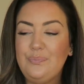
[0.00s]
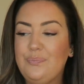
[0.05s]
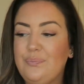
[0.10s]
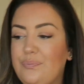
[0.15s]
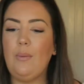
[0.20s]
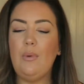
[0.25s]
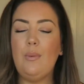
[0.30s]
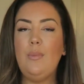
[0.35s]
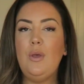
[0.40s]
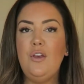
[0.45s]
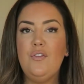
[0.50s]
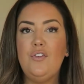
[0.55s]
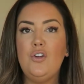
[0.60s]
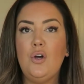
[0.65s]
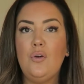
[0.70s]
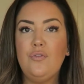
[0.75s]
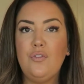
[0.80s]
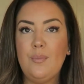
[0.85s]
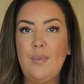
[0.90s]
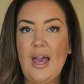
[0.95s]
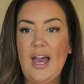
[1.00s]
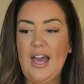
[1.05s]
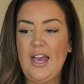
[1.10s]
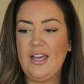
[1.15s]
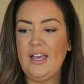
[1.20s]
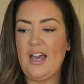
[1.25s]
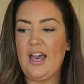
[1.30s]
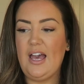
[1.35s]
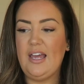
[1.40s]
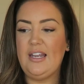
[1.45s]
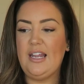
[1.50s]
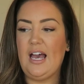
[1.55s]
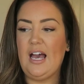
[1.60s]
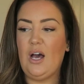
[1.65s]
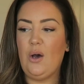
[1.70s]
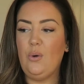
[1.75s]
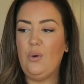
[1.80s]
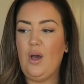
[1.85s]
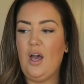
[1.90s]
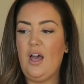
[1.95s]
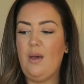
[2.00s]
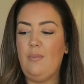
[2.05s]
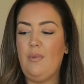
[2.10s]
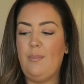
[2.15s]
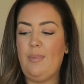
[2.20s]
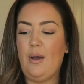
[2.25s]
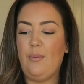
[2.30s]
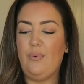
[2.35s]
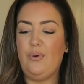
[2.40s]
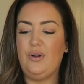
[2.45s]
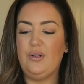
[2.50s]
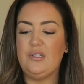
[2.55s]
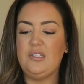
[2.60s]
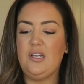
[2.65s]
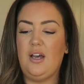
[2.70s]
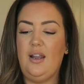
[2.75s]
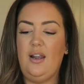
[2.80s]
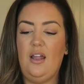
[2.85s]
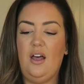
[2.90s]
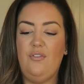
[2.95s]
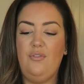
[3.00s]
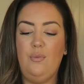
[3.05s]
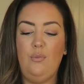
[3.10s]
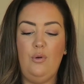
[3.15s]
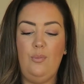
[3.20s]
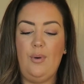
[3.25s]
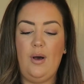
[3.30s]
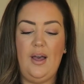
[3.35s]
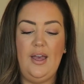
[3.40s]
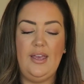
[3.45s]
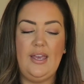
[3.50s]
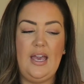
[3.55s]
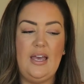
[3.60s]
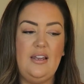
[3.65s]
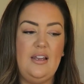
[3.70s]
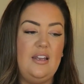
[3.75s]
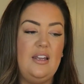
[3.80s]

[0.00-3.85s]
Right, we're moving on from hair care now, about products that I love and will buy again.